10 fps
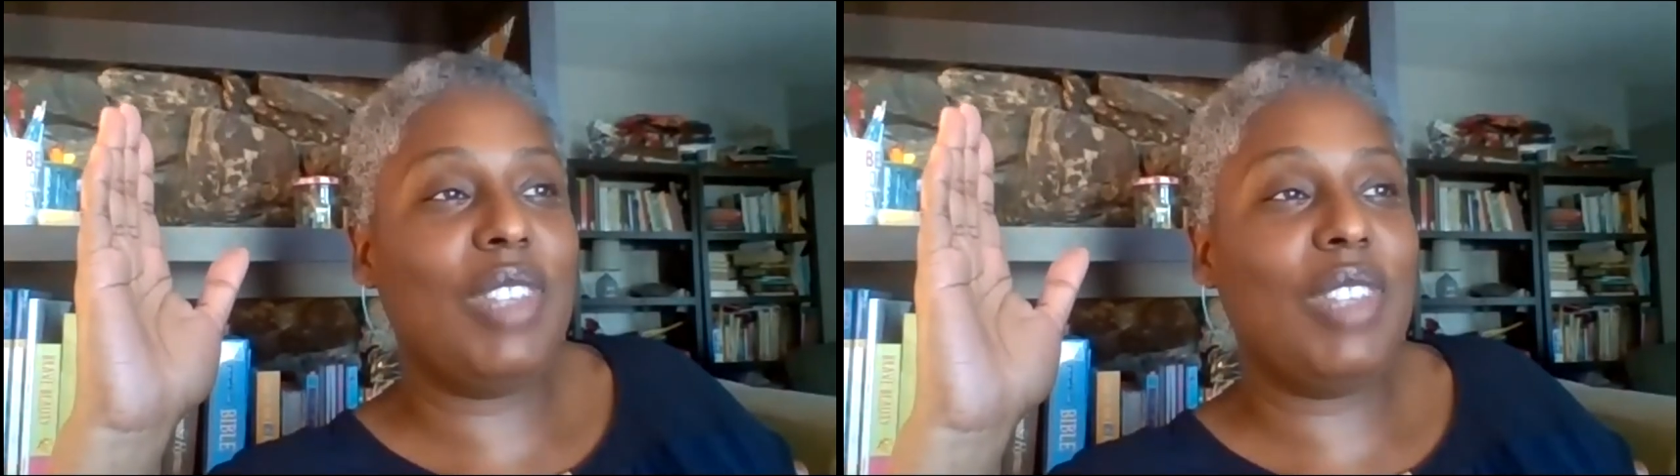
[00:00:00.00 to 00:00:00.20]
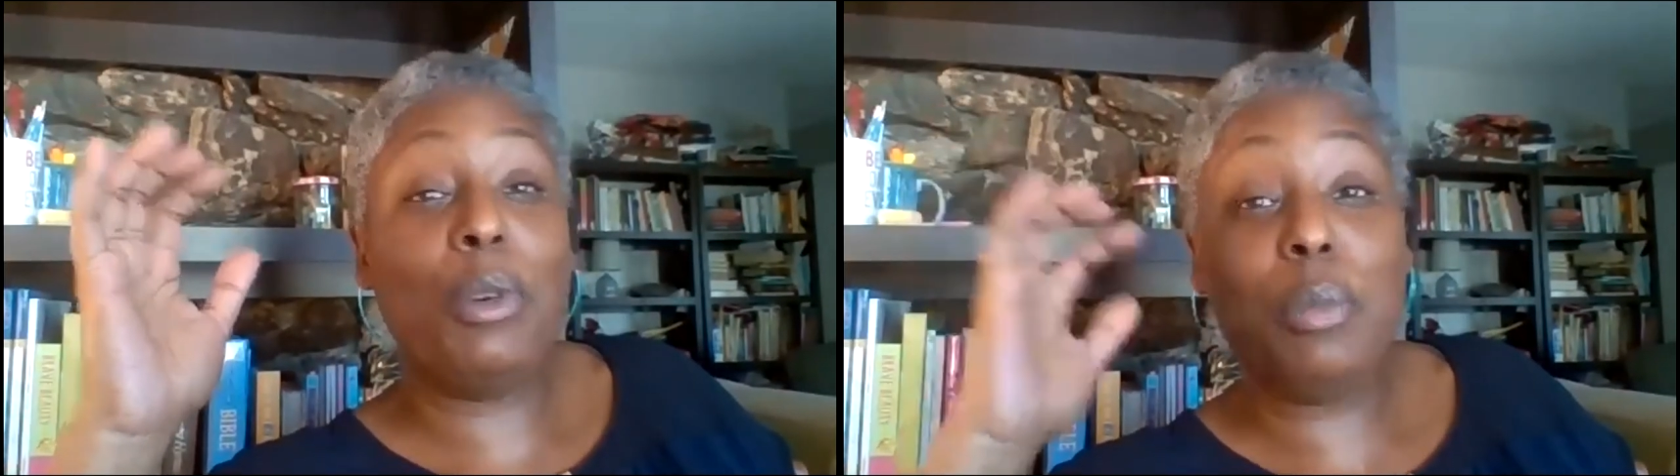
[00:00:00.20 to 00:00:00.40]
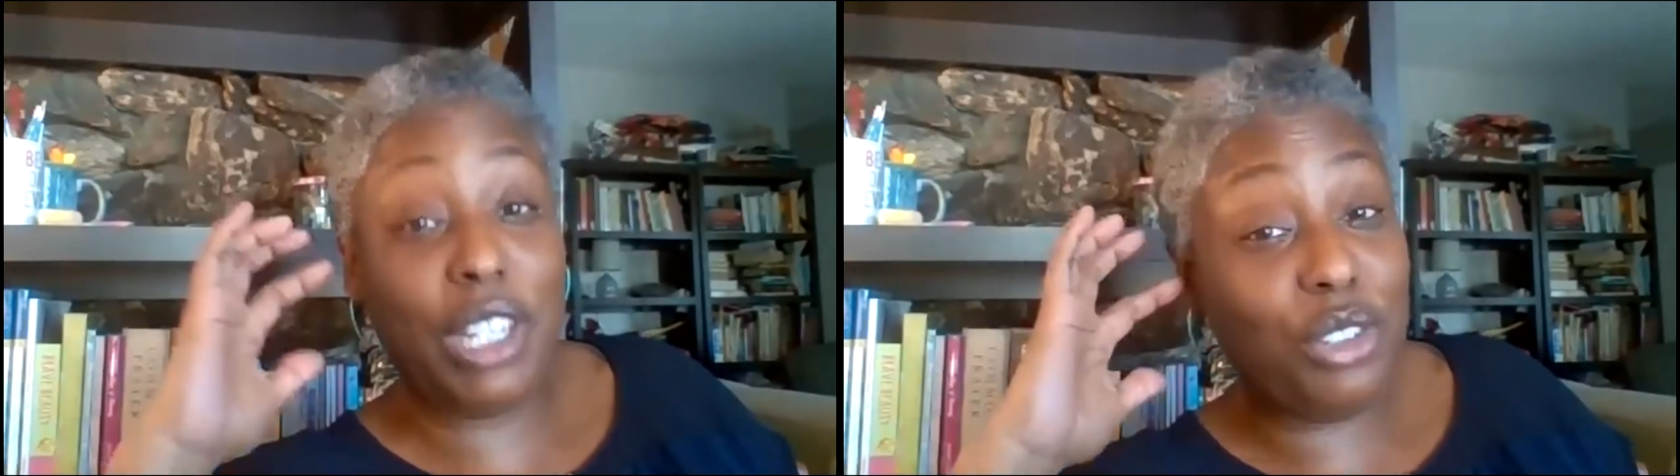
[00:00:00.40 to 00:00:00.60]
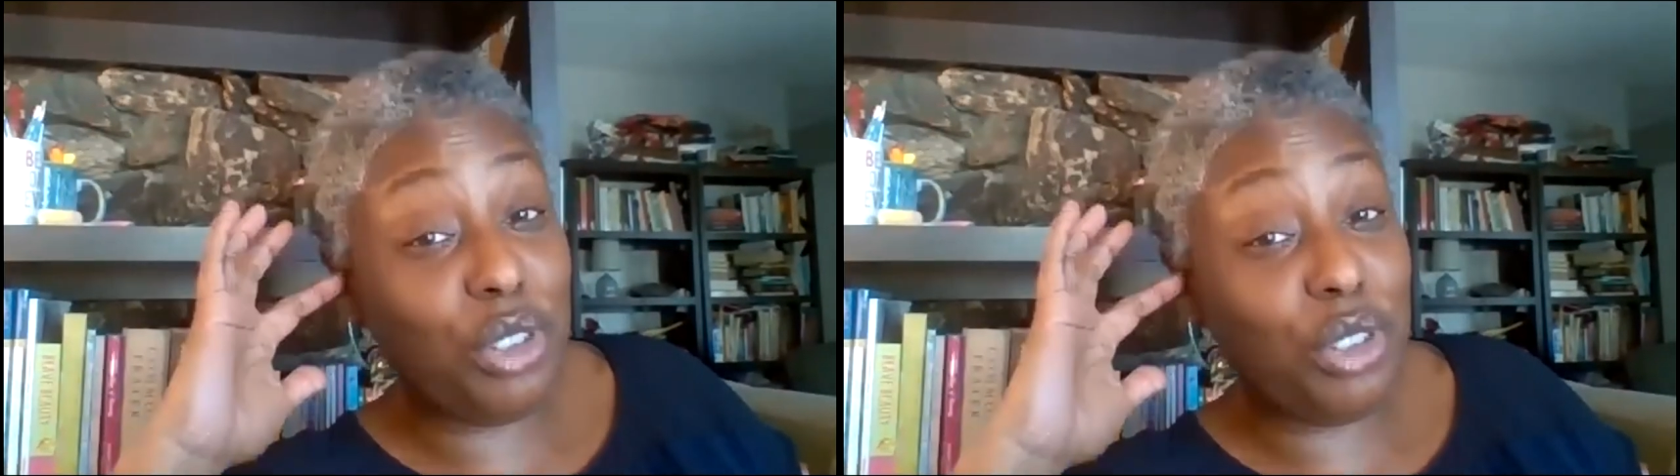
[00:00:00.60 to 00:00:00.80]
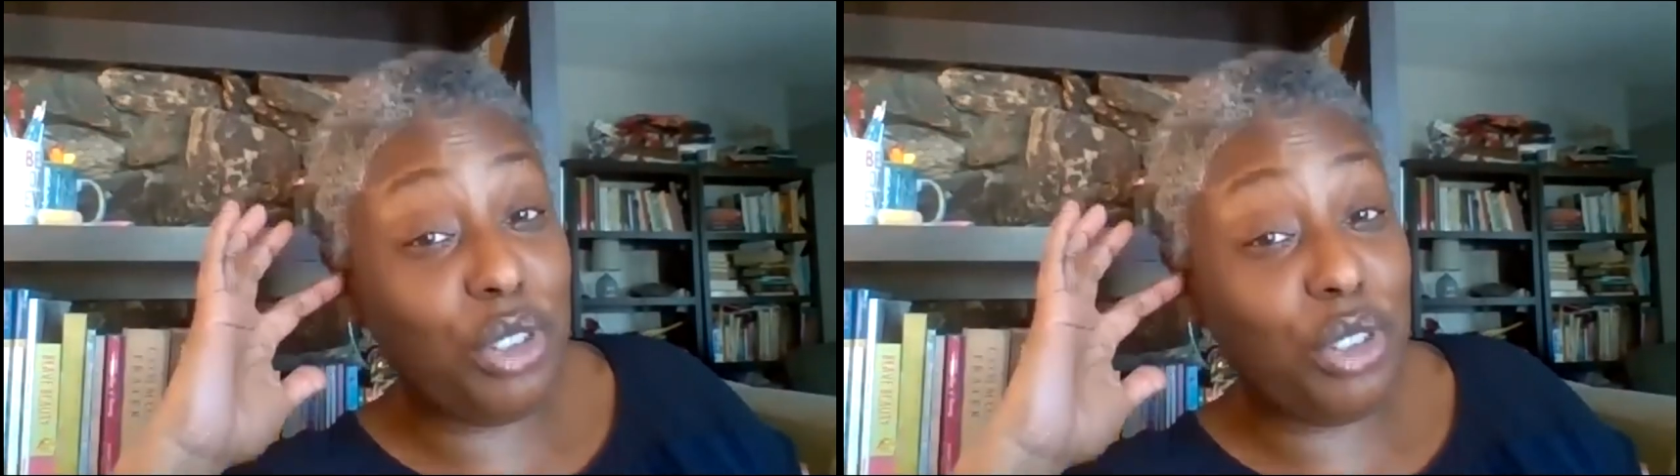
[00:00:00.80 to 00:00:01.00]
like more
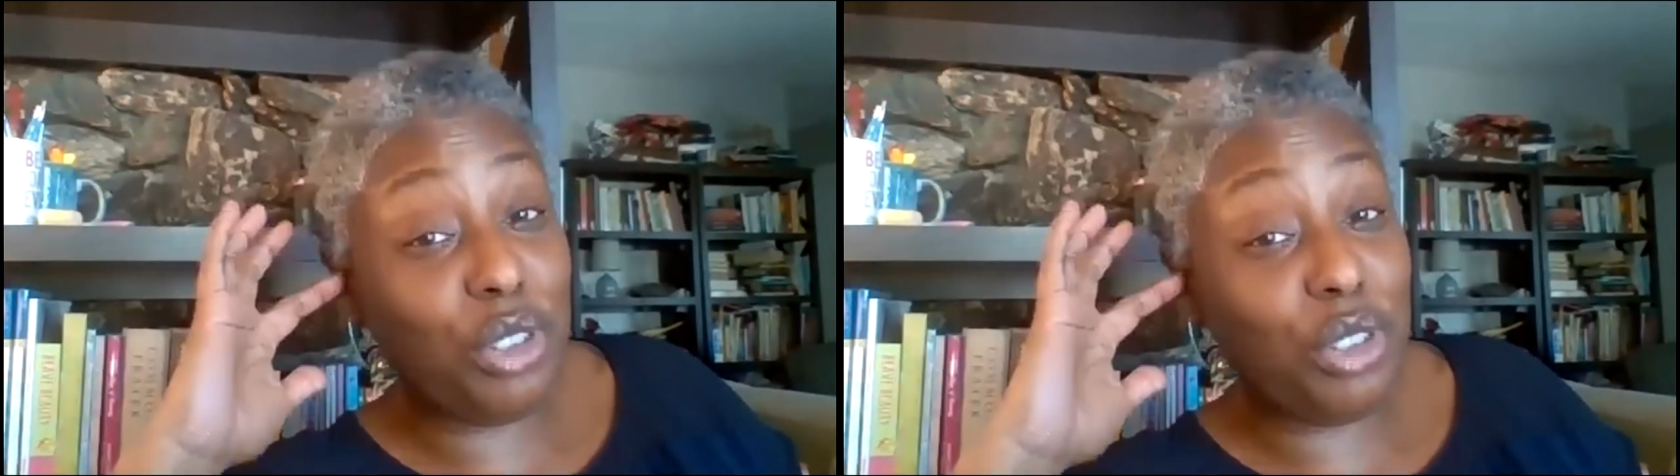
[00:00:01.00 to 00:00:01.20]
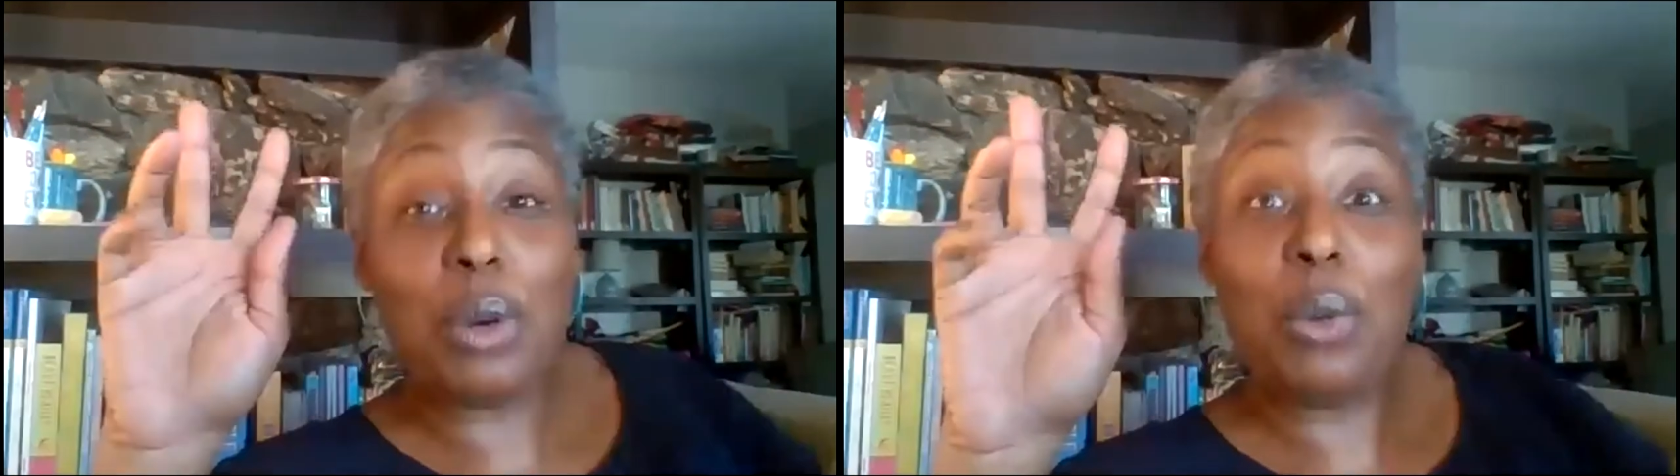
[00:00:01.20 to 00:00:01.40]
mainstream, but like